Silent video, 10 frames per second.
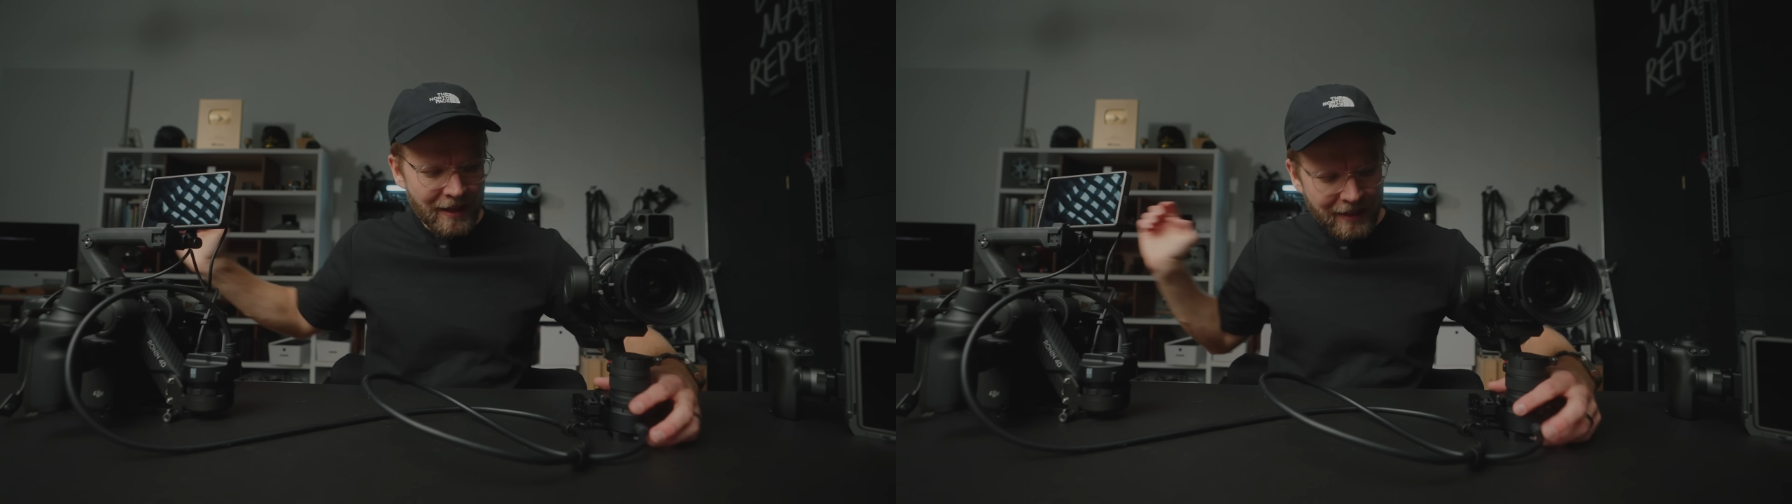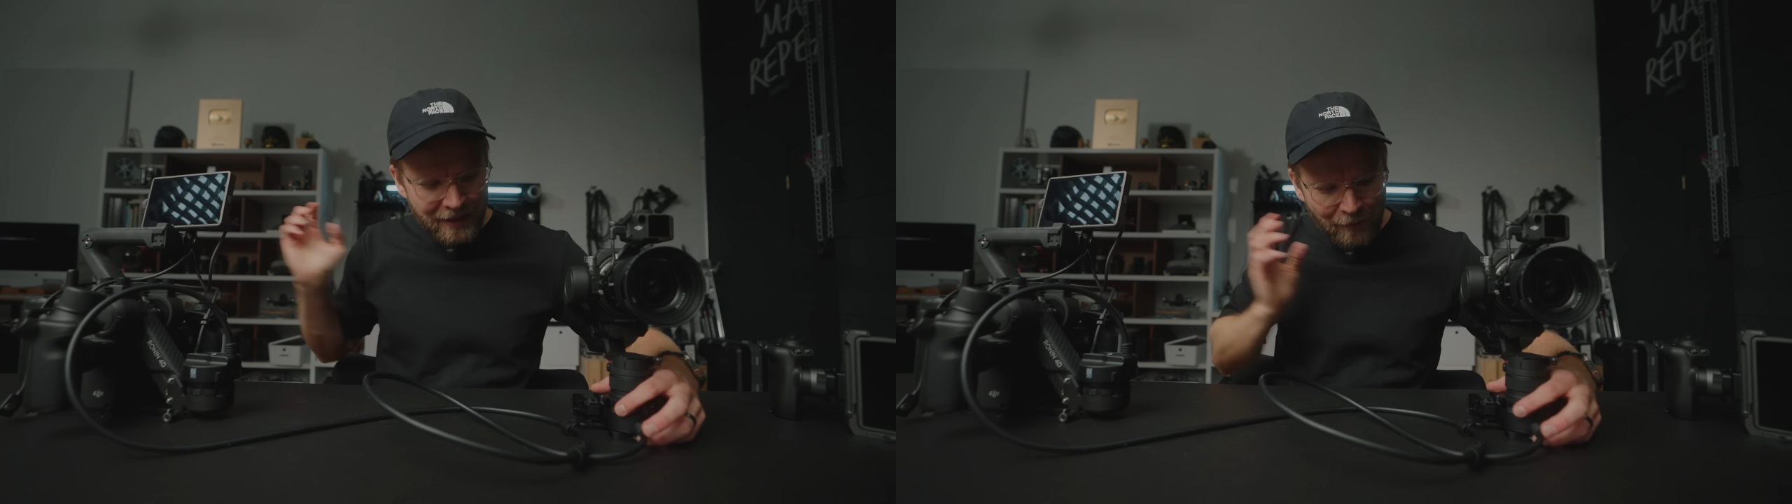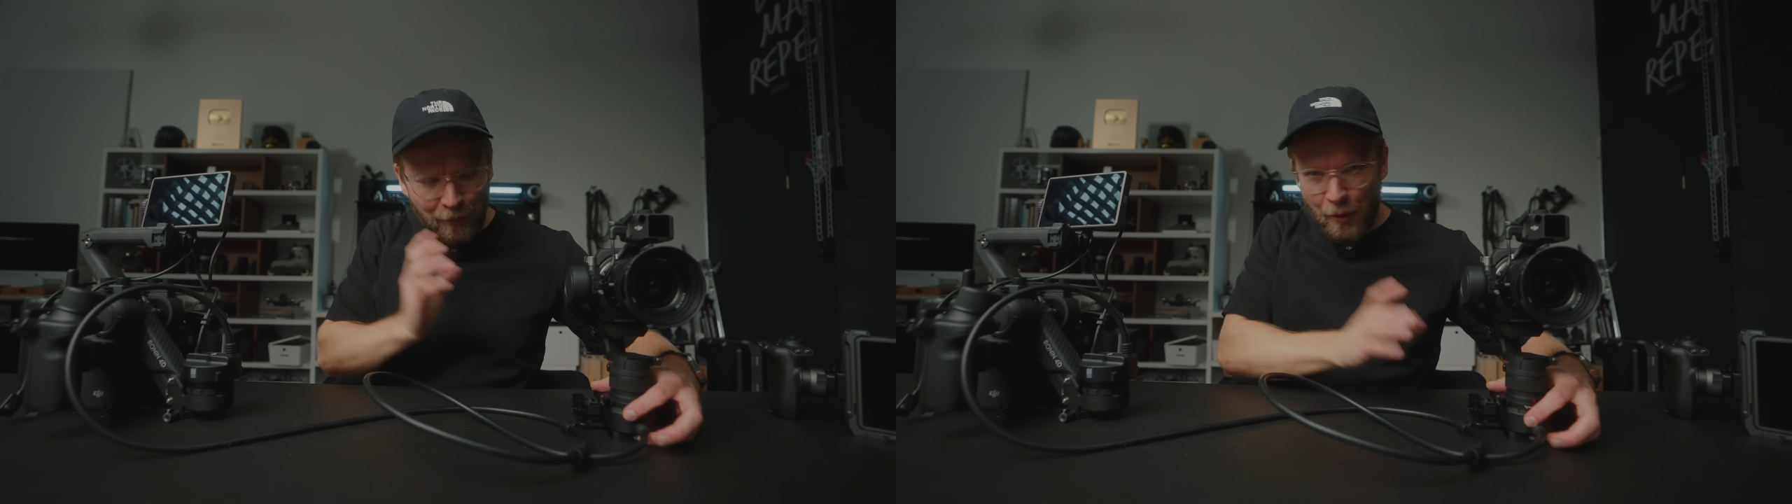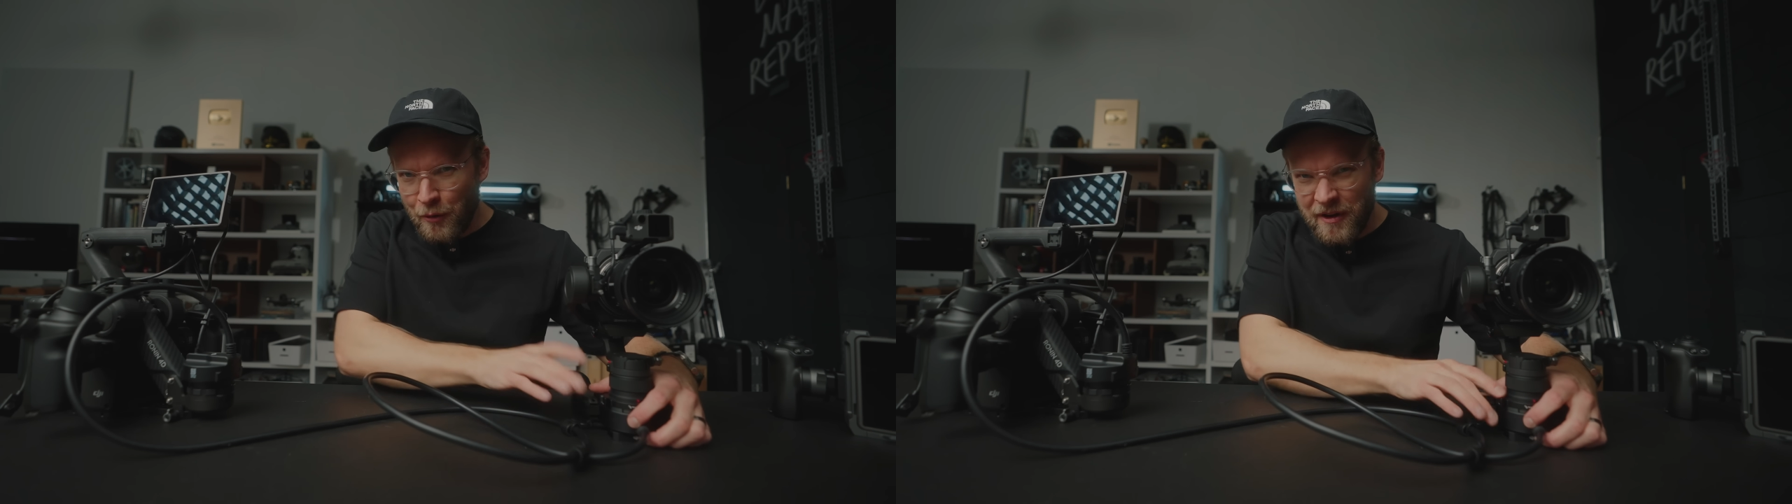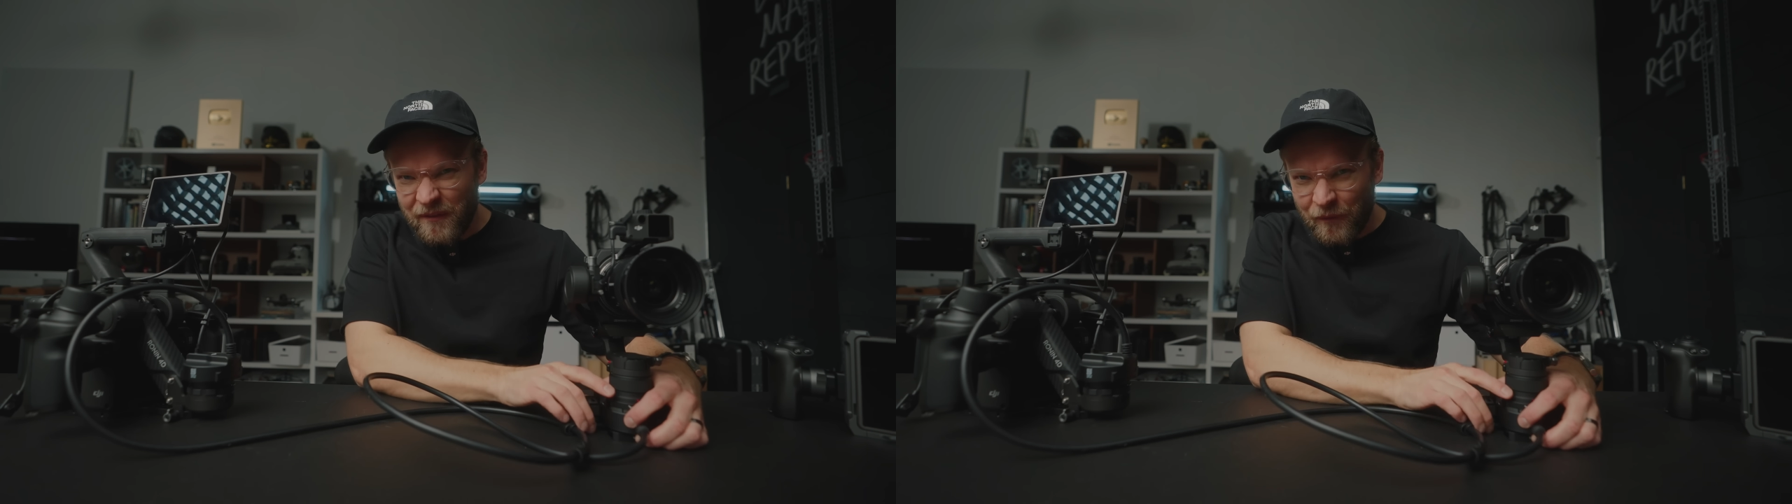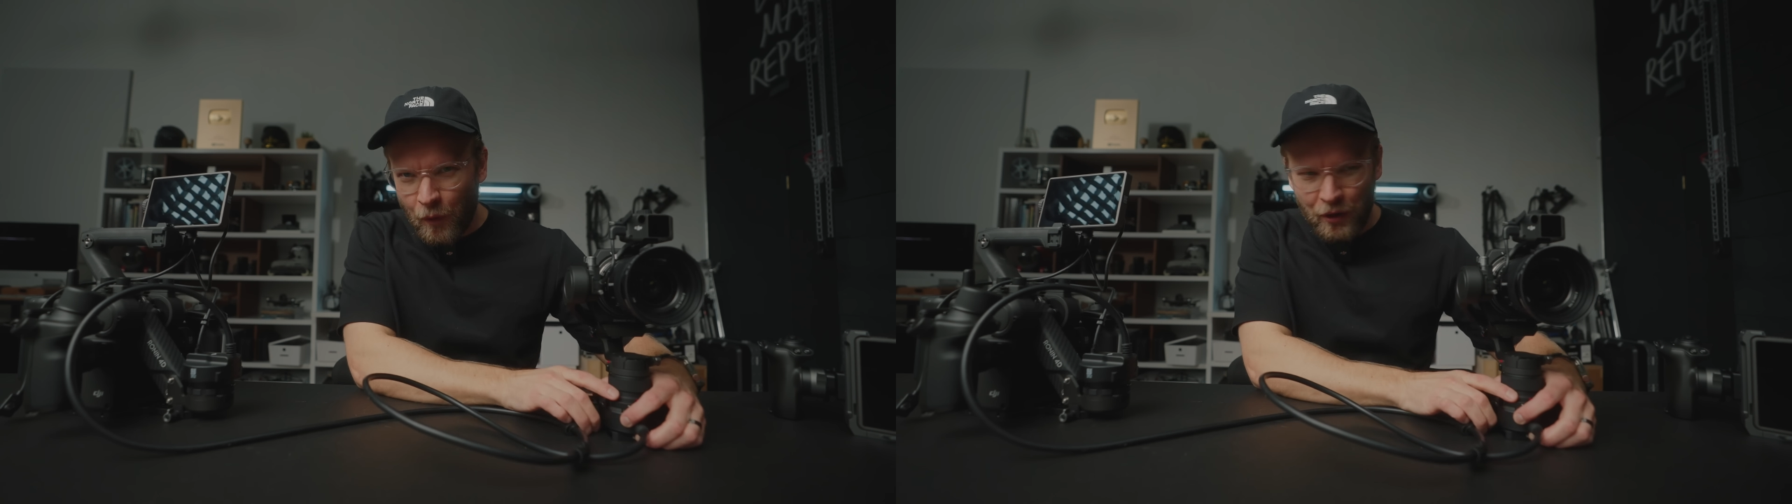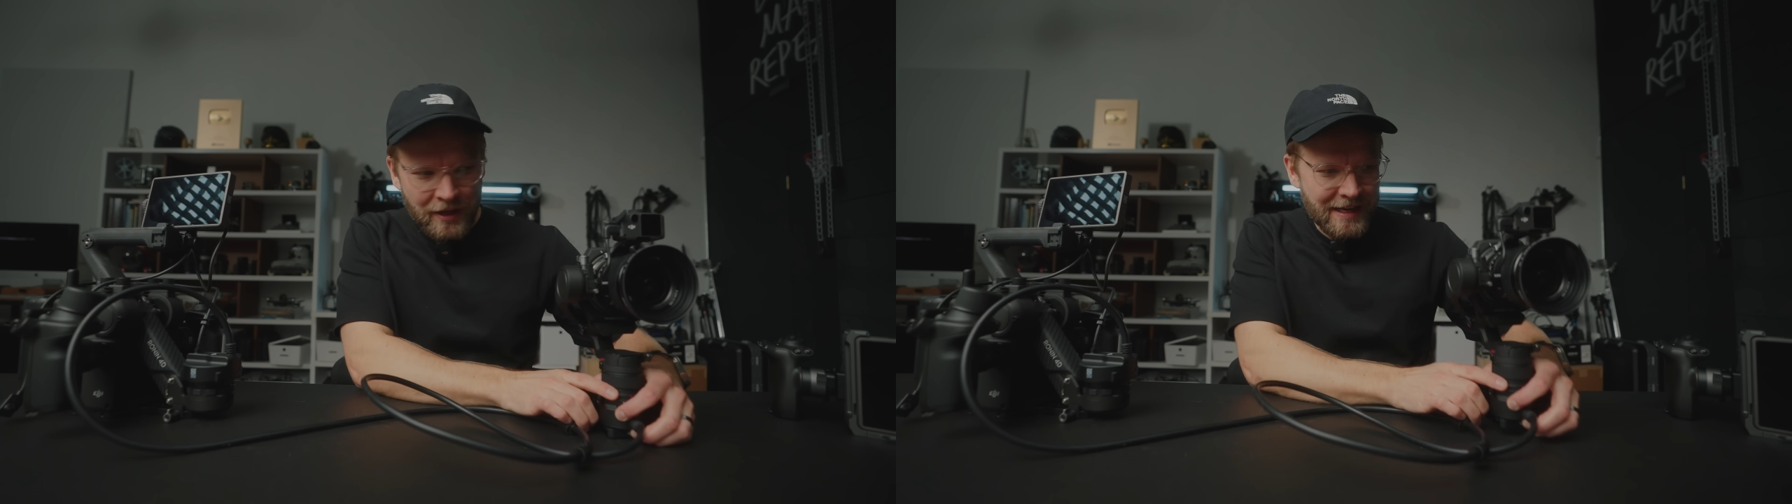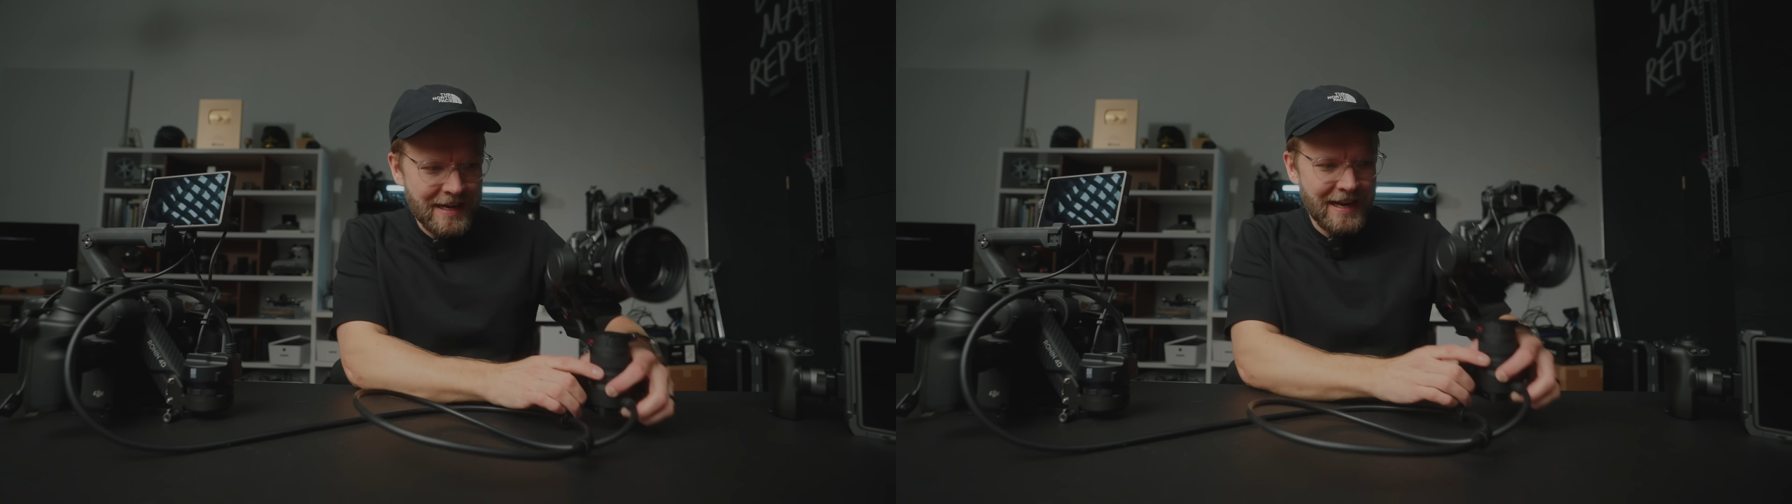the Ronin
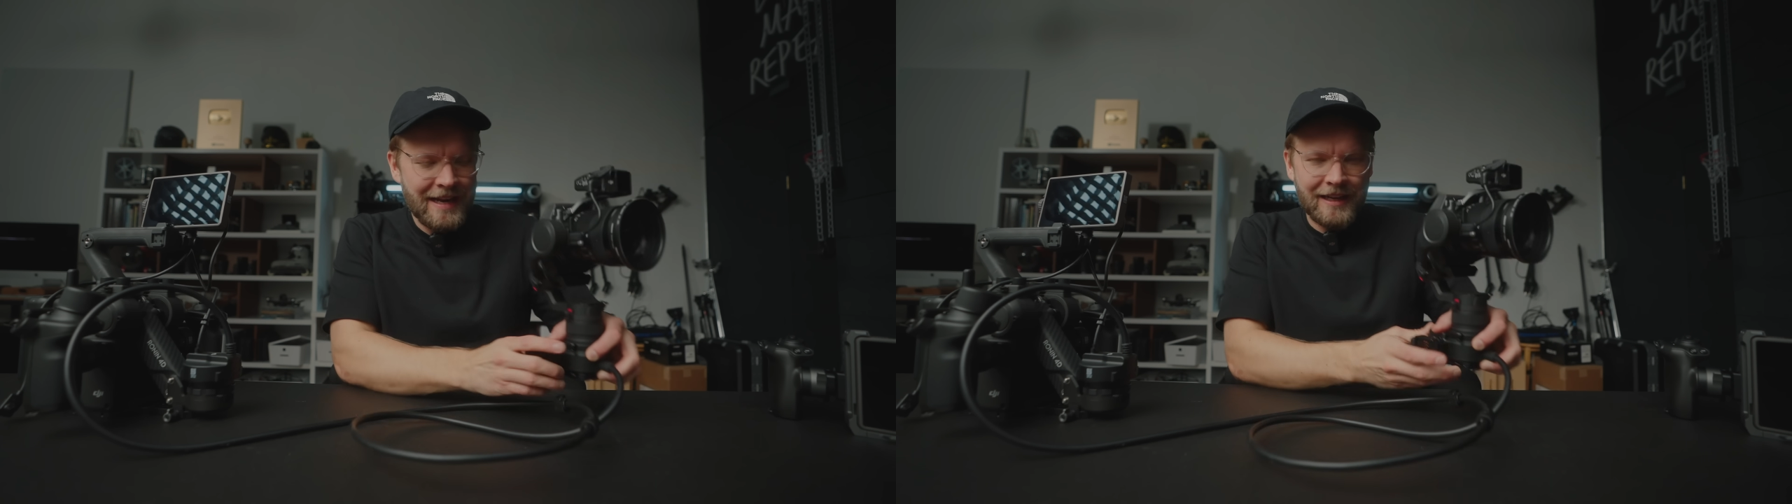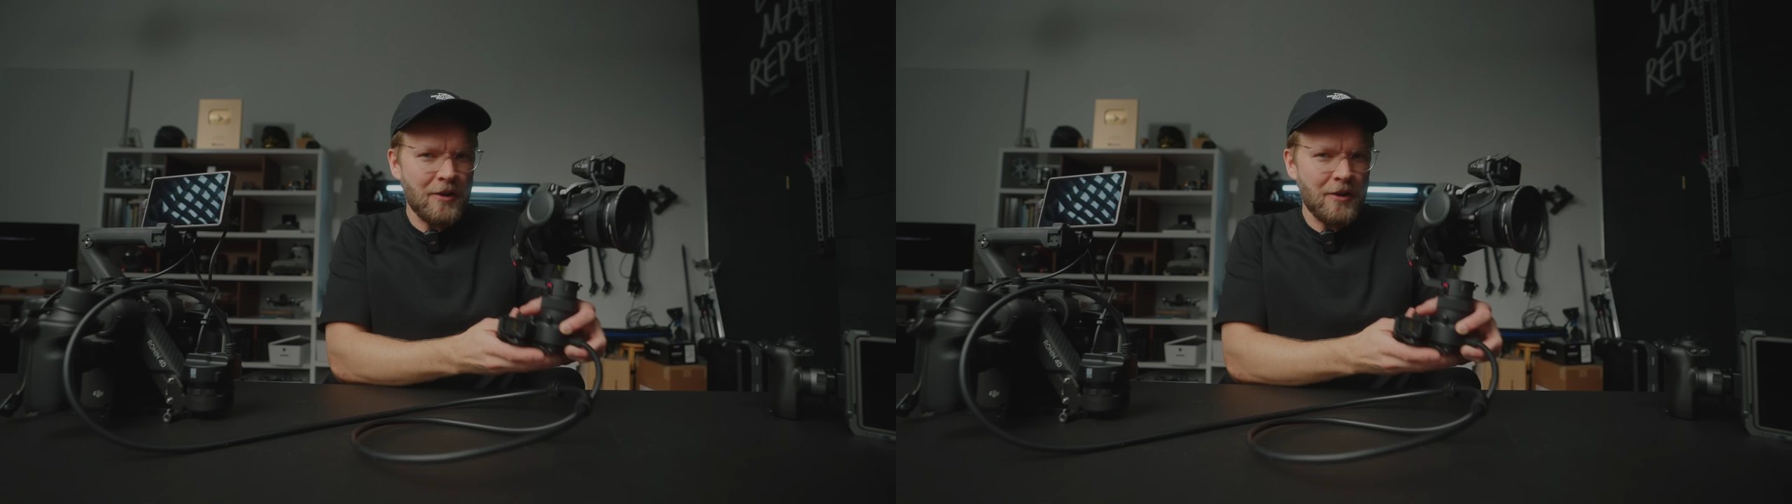4D in